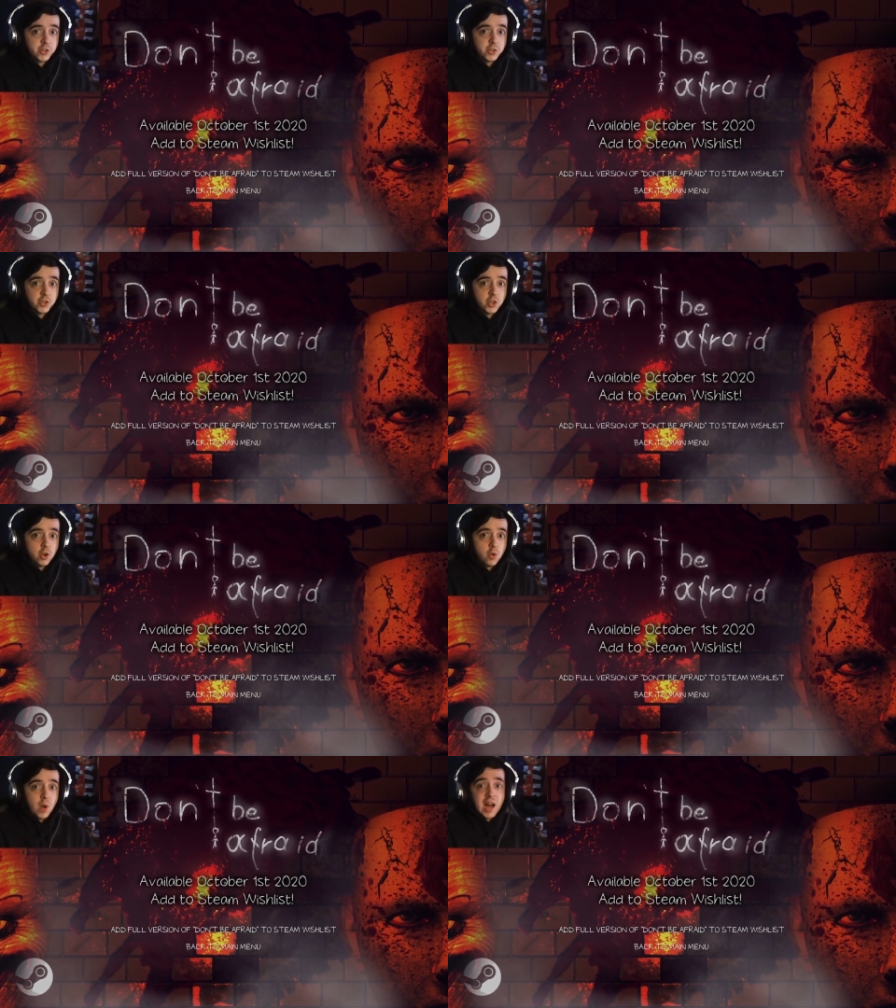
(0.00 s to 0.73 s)

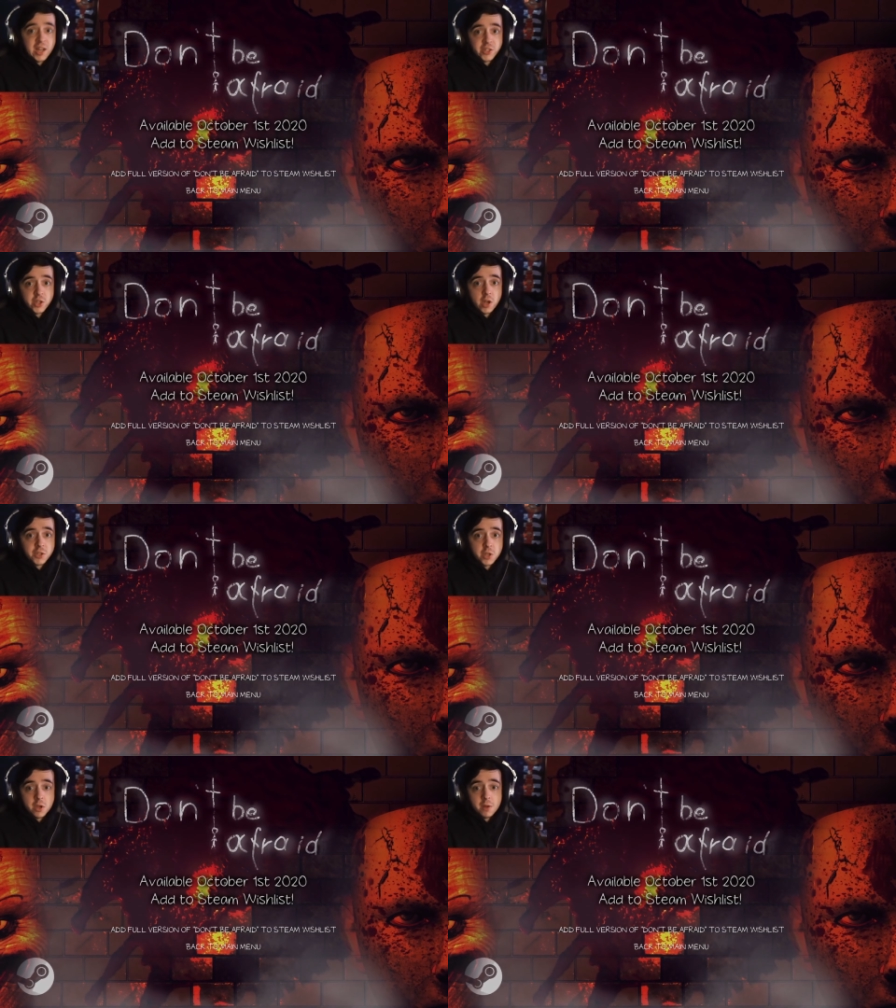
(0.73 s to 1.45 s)
So I saw
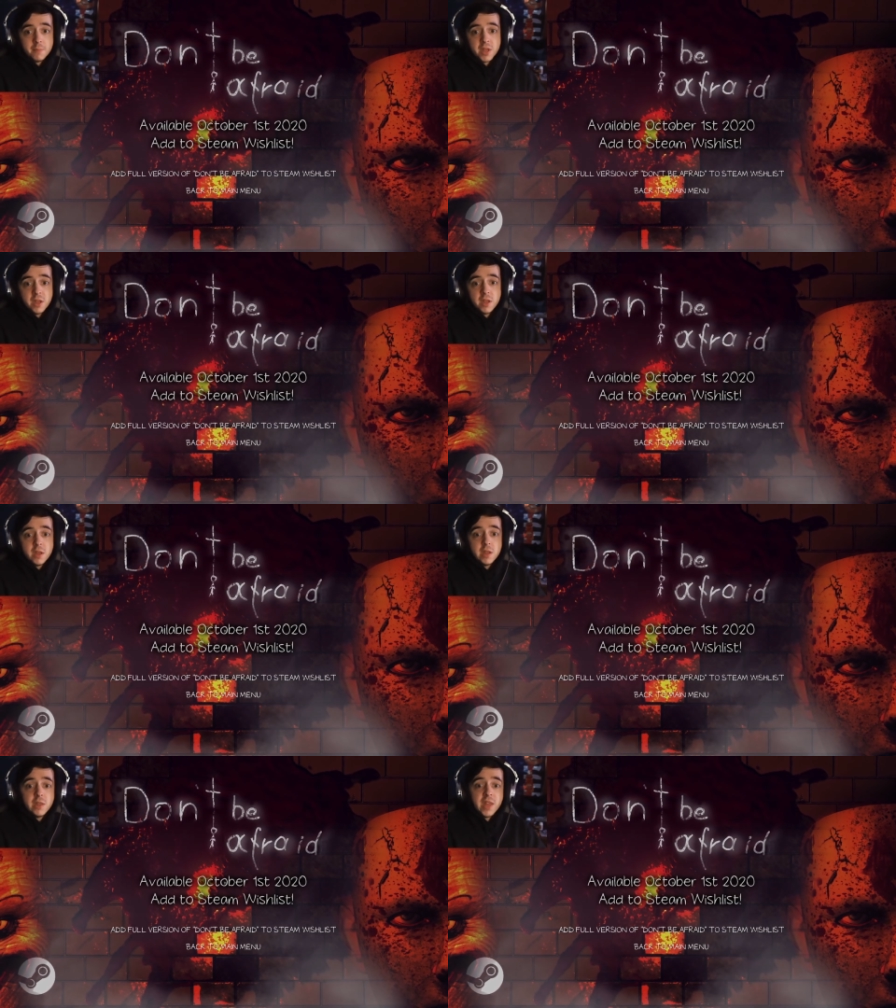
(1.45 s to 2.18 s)

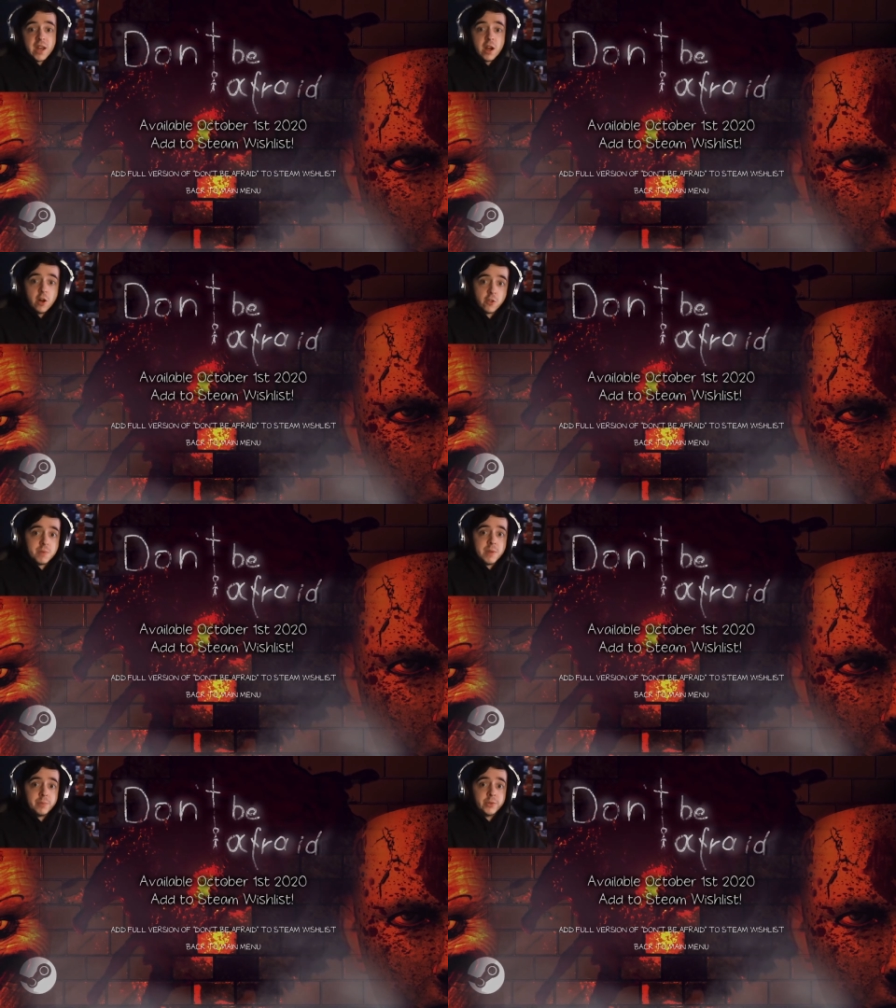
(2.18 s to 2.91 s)
some that other
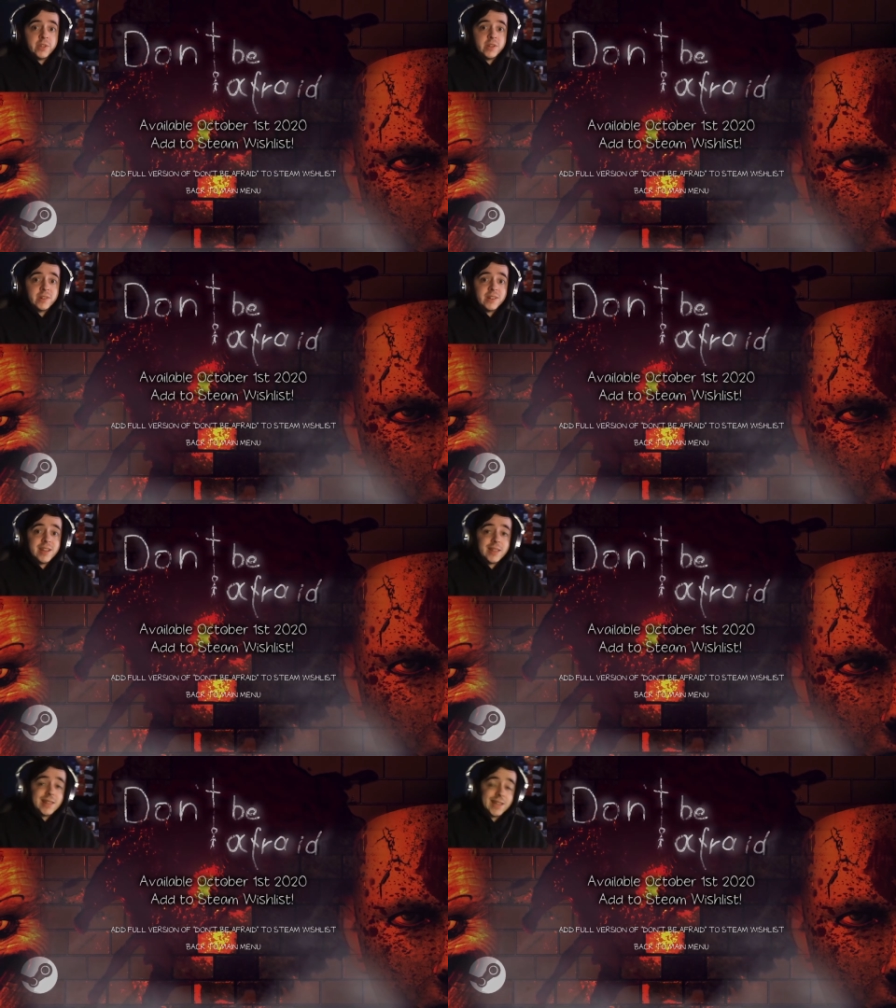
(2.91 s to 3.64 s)
people didn't,
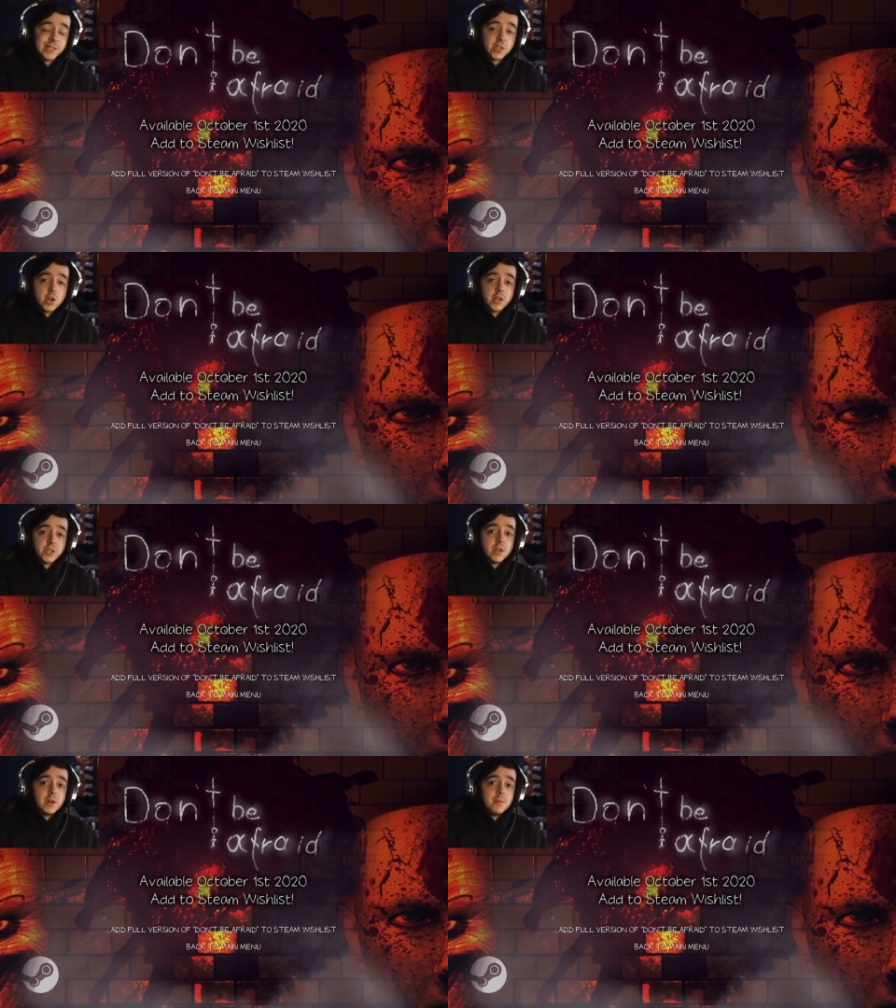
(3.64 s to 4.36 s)
and they saw
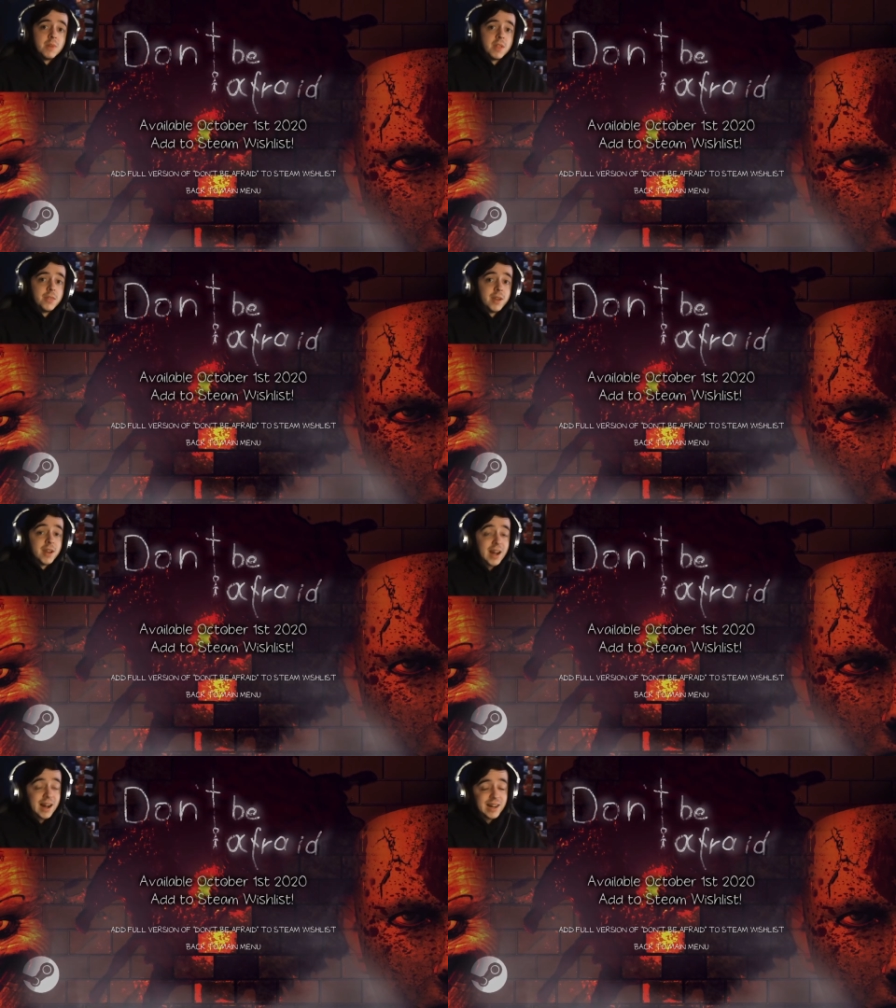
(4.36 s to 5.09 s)
some that
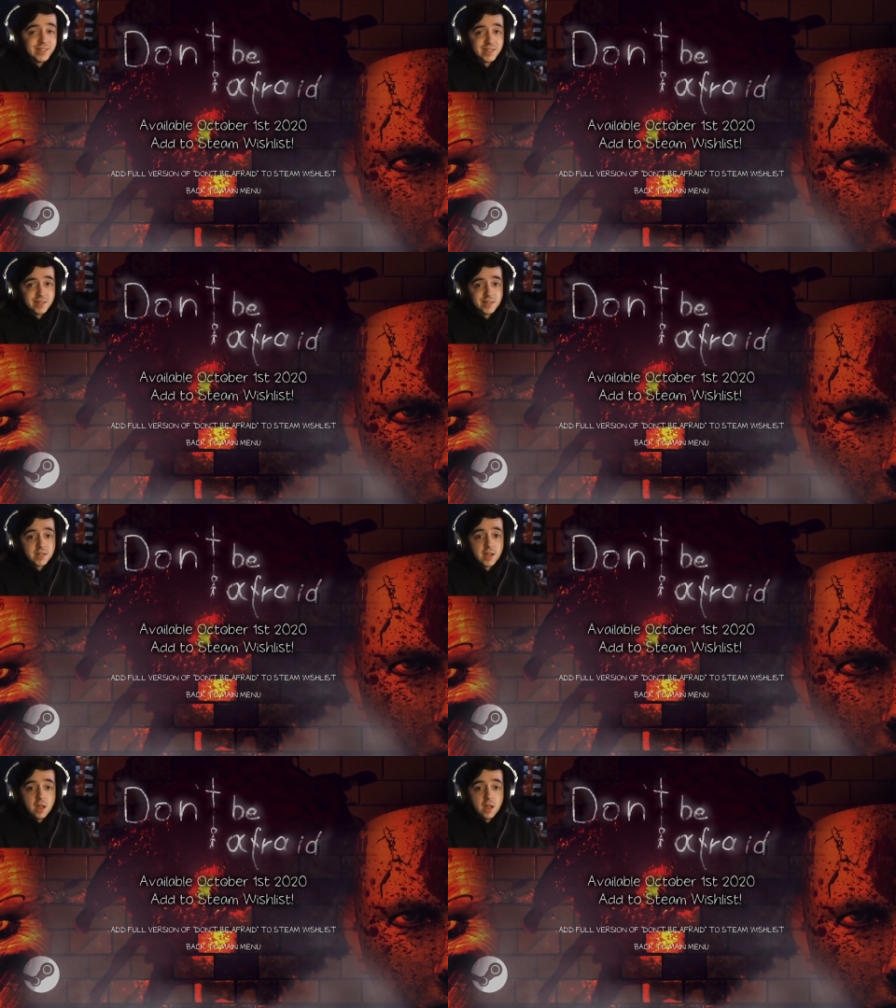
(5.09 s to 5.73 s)
I didn't.